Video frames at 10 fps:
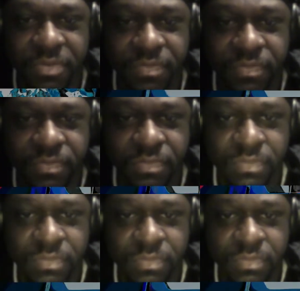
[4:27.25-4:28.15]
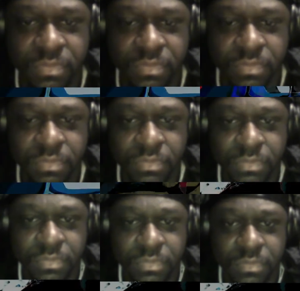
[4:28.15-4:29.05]

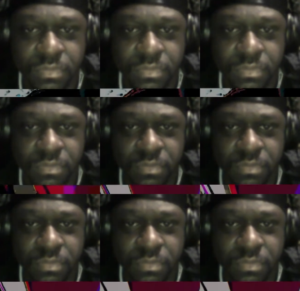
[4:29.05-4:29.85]
Nobody speaks.